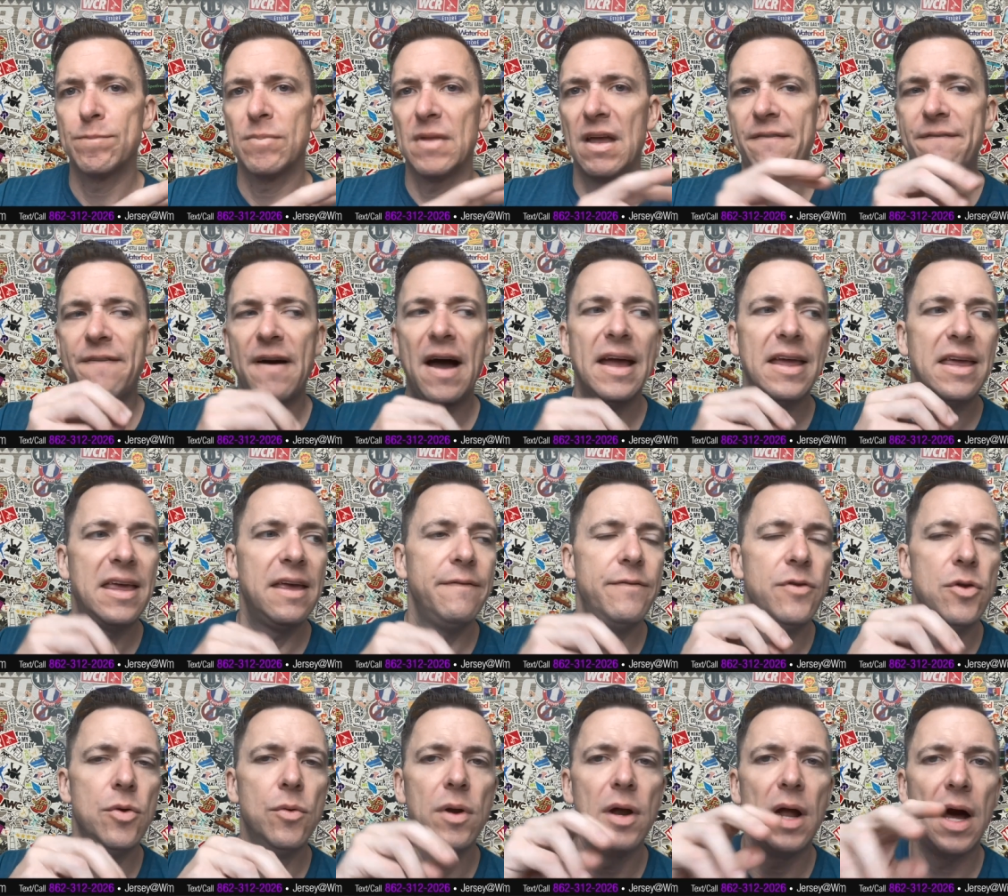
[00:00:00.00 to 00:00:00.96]
If I give
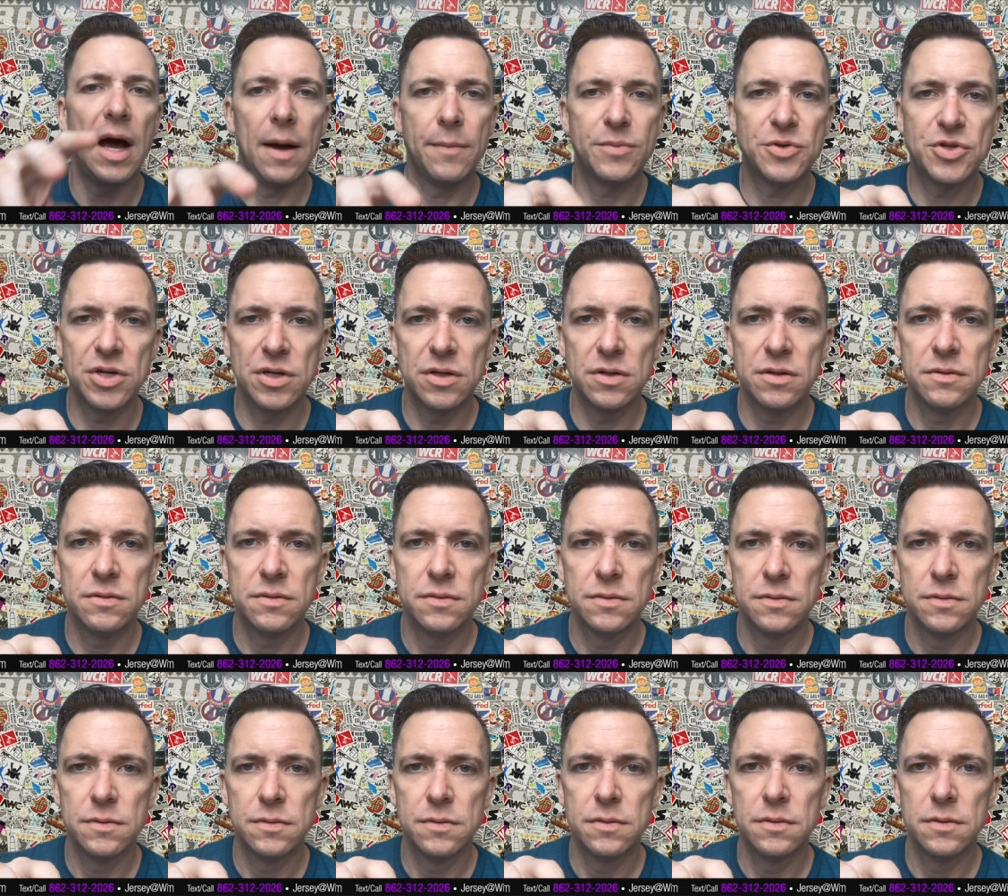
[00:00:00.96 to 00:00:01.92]
you an option
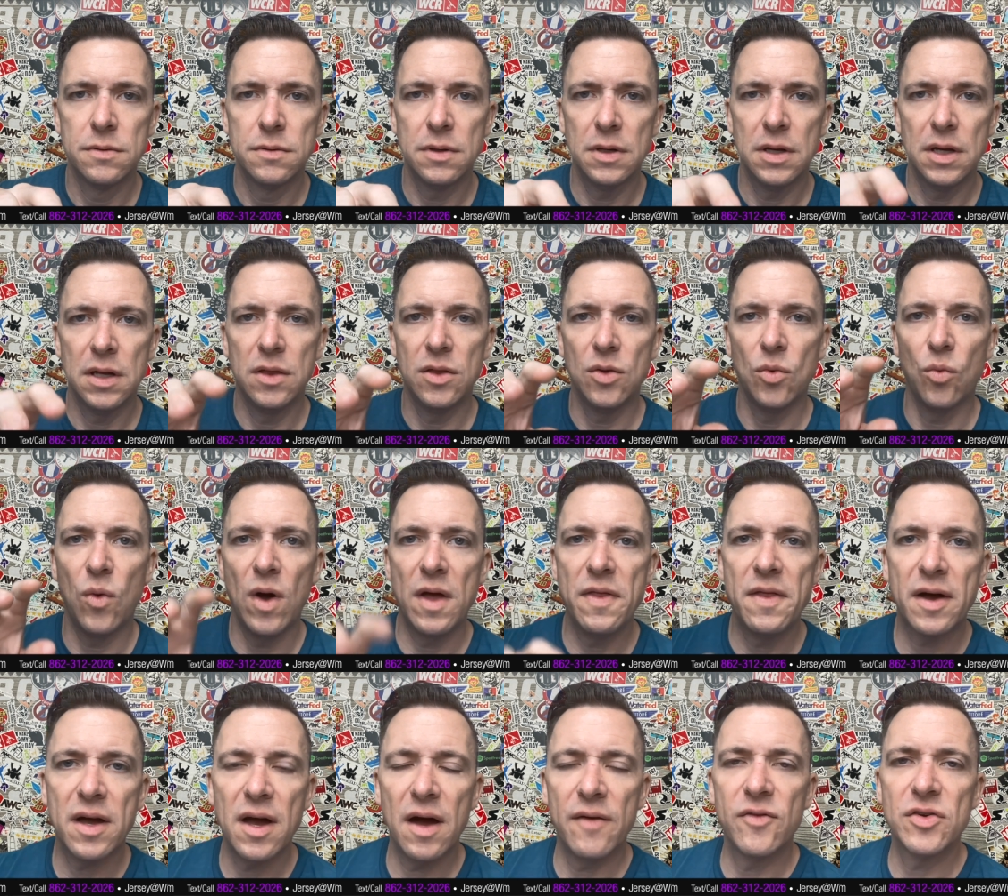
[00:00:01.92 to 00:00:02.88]
in the way
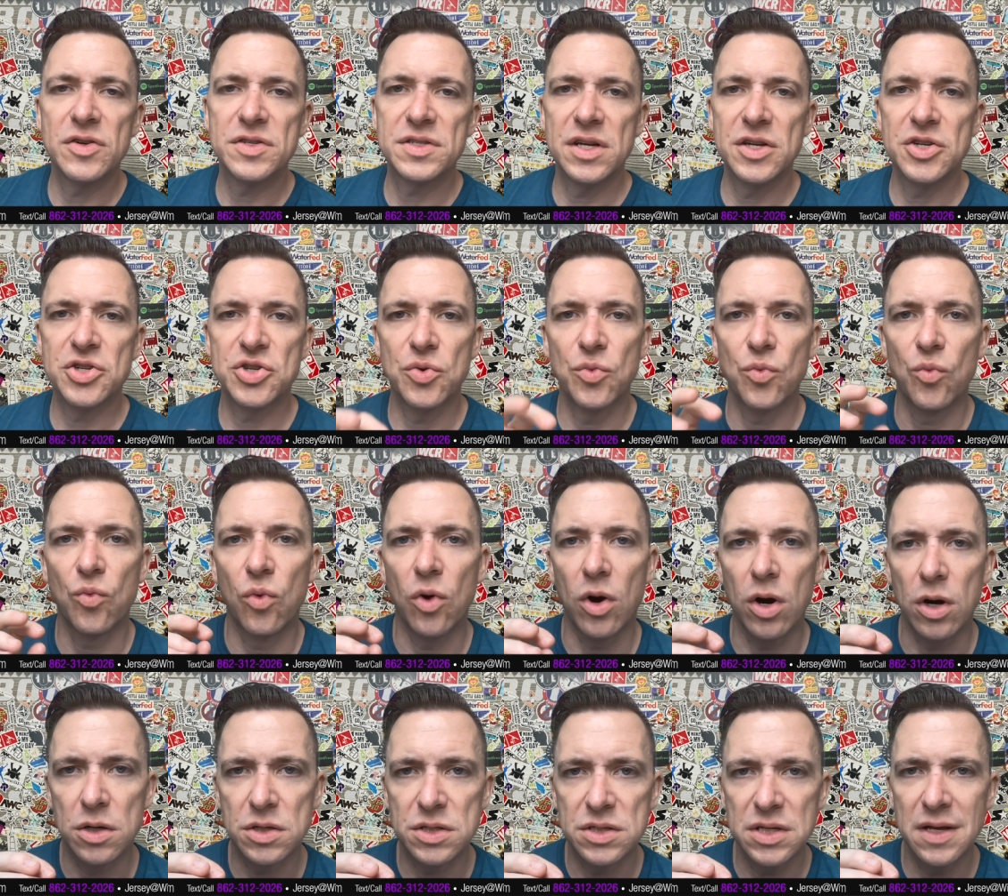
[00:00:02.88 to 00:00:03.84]
the conversation
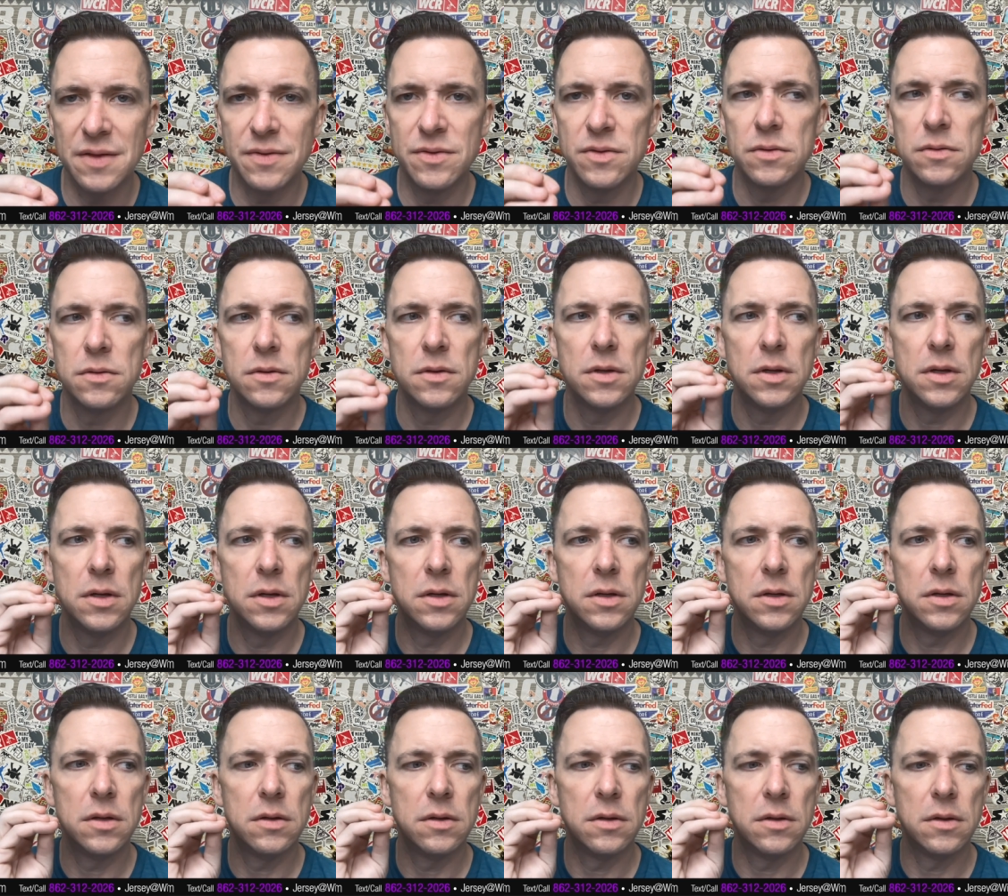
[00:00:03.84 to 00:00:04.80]
works, in
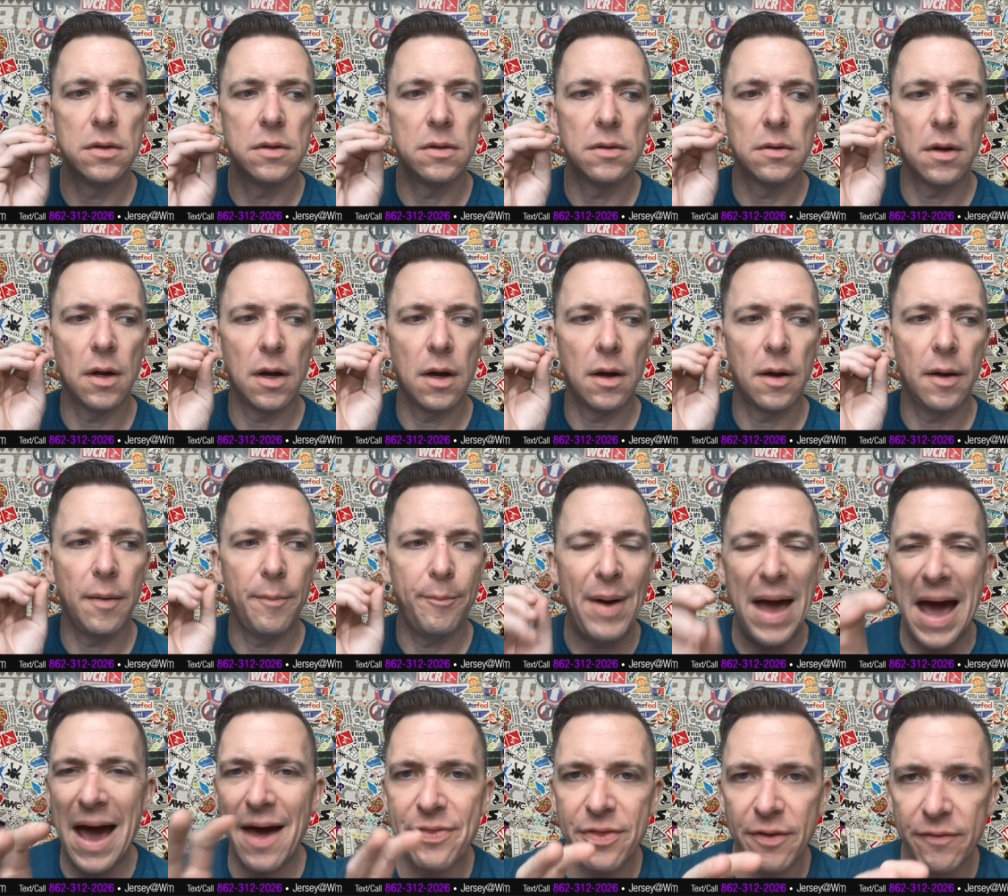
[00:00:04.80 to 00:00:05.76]
the uh,
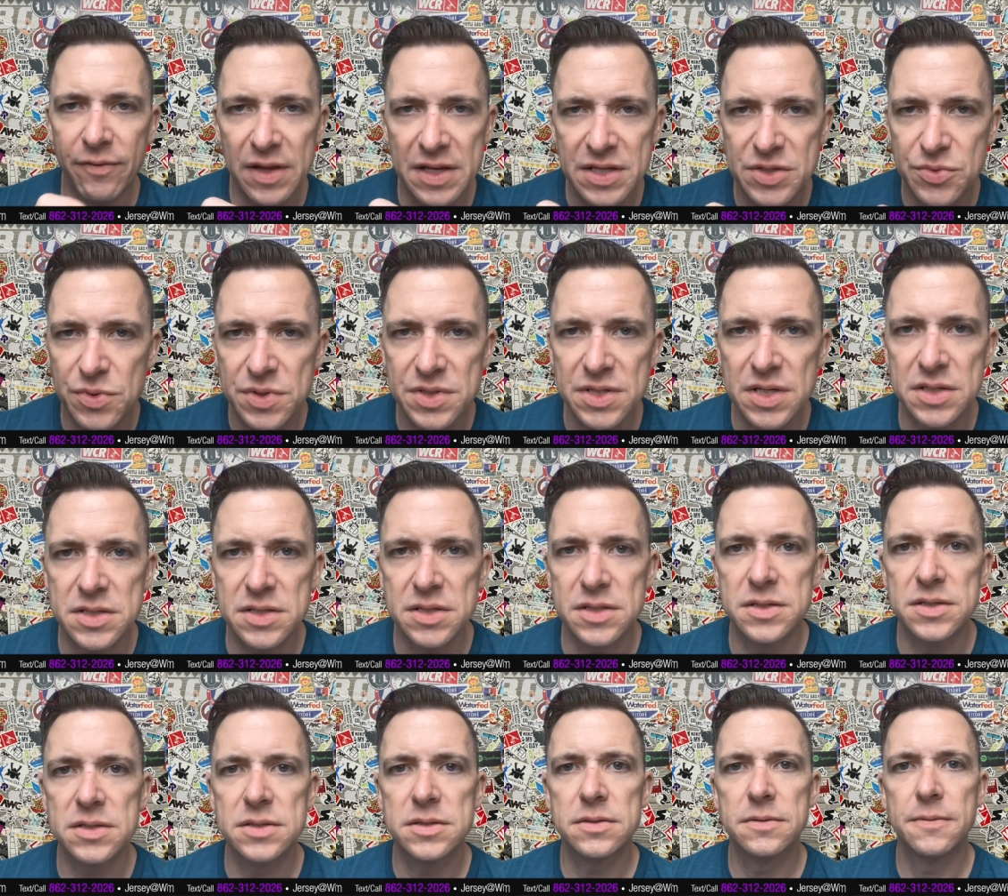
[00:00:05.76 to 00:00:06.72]
path of least
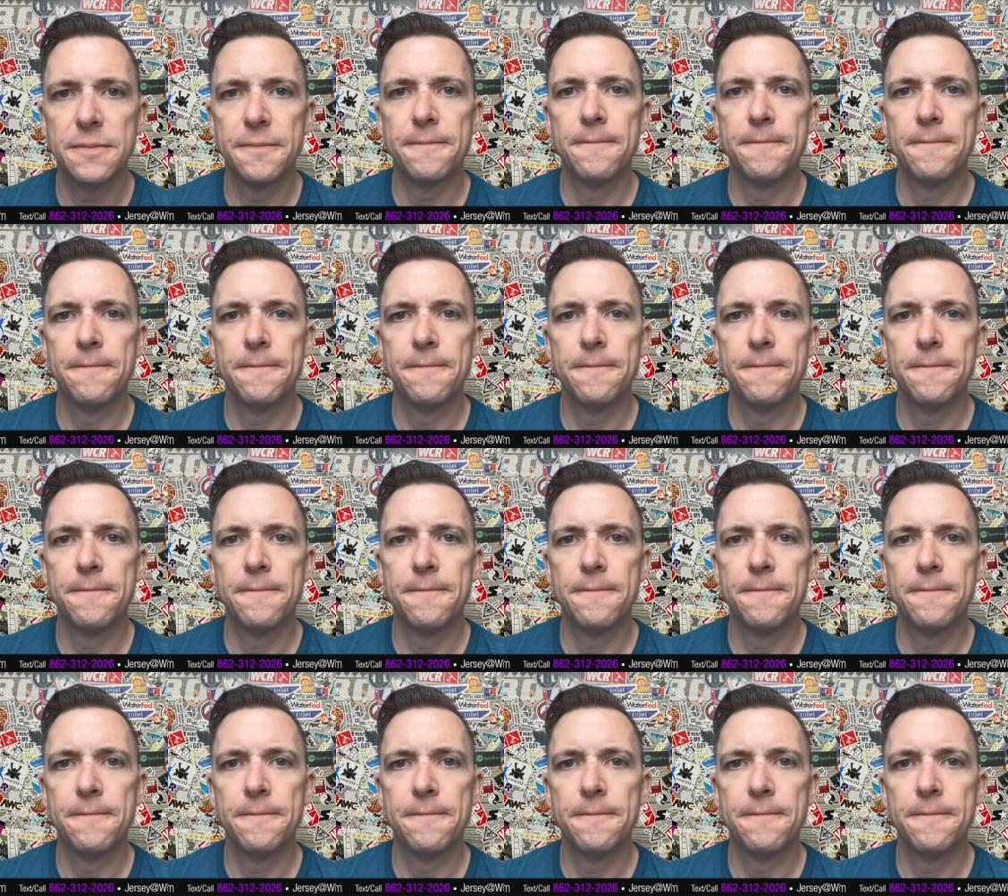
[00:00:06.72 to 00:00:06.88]
resistance,